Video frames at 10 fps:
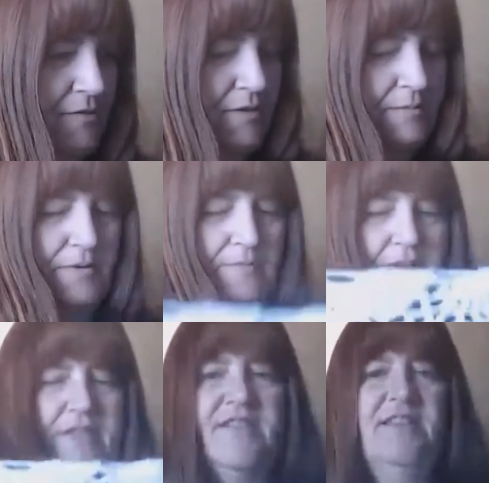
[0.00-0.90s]
want to pull my
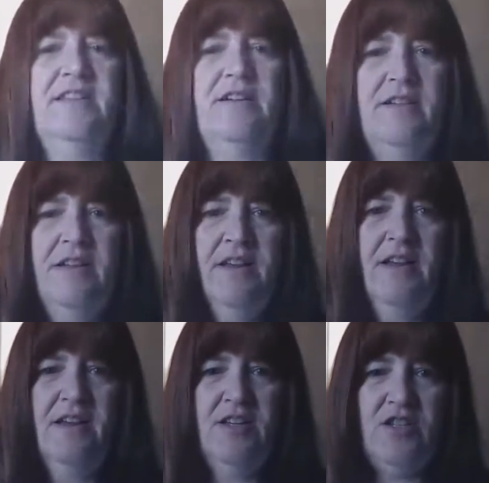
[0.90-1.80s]
stitch out.
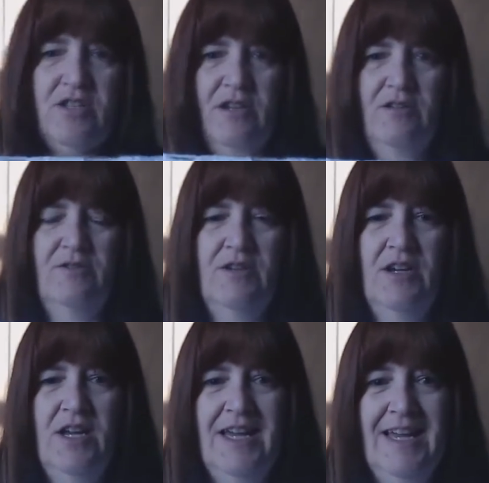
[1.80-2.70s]
So,
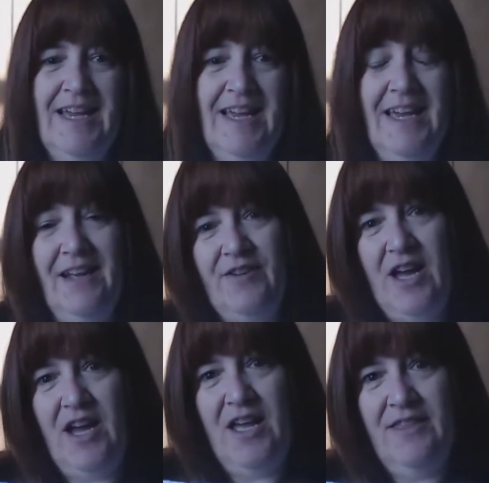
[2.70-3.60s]
and I've
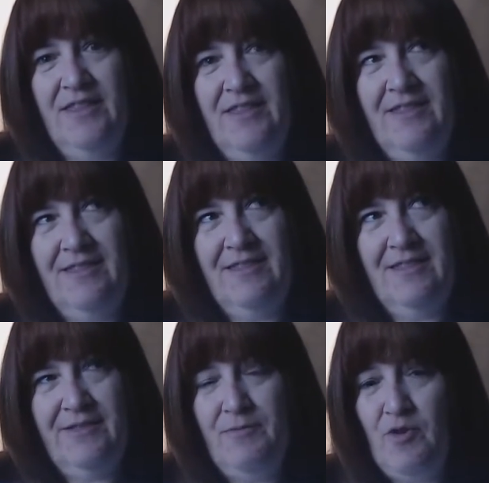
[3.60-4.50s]
got
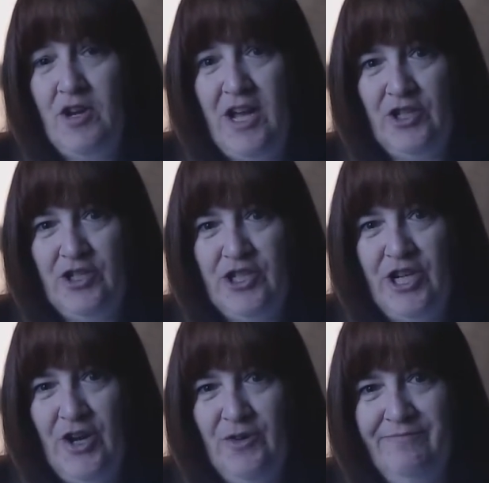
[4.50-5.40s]
three more colors to
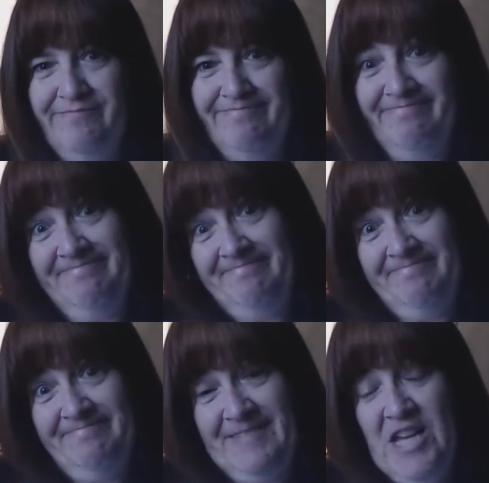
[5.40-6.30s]
go.
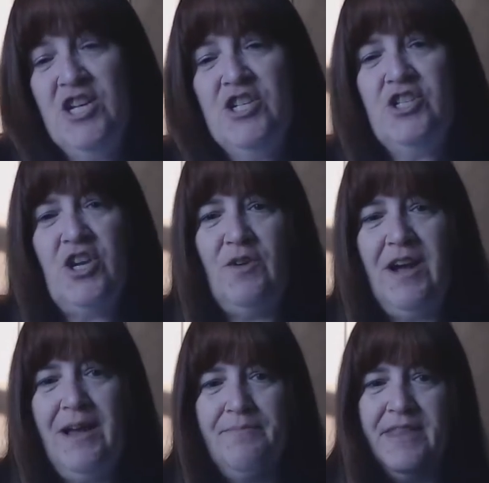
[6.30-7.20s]
So
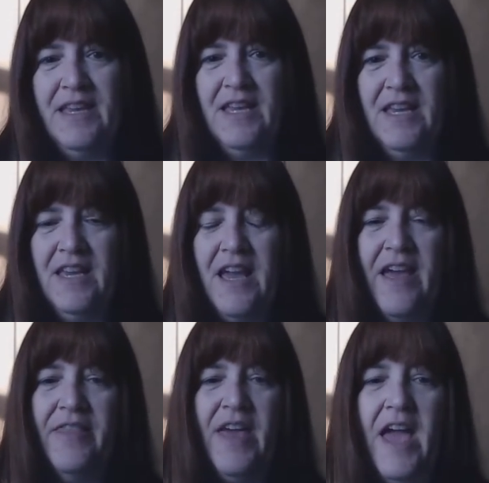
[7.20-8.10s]
I'm thinking
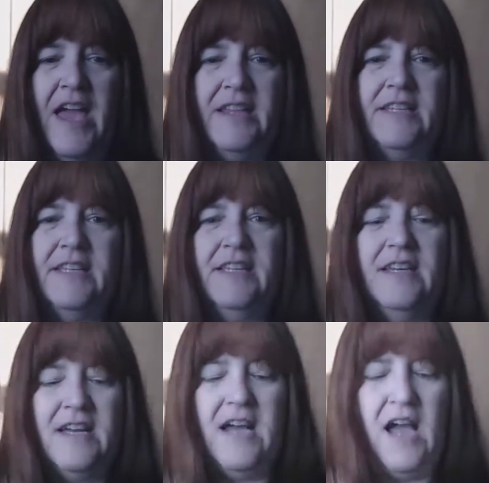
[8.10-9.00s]
that
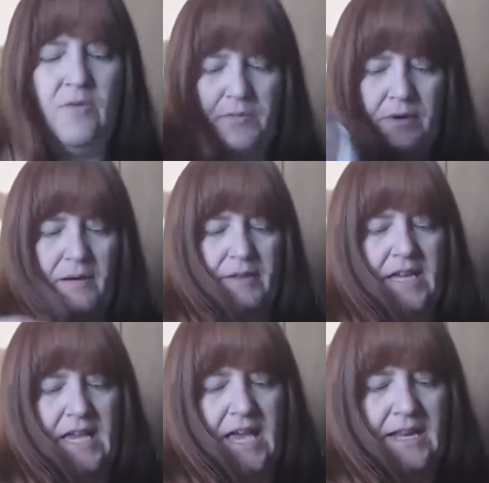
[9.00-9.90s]
I will probably
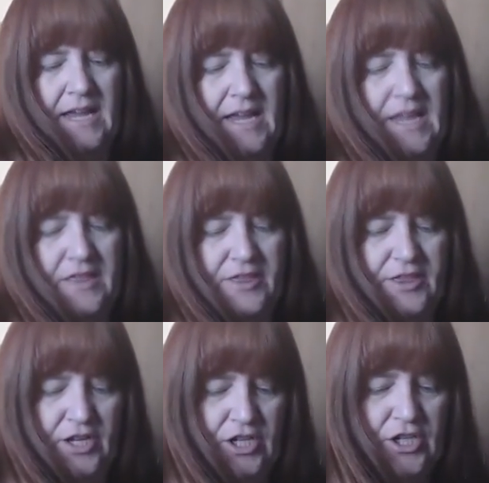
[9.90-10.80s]
get a
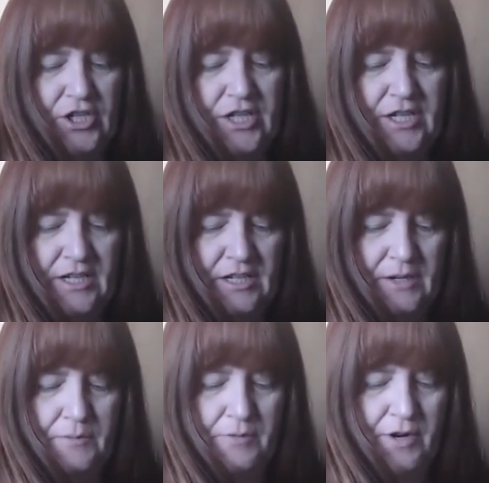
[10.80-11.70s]
third
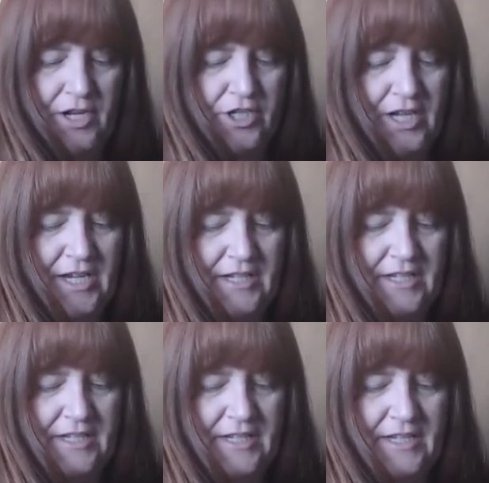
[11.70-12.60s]
project
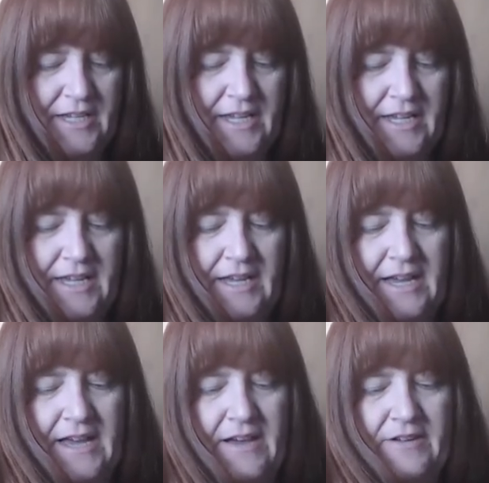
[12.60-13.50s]

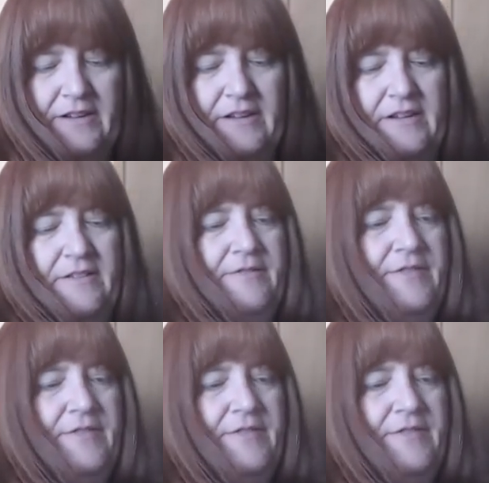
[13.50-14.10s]
out of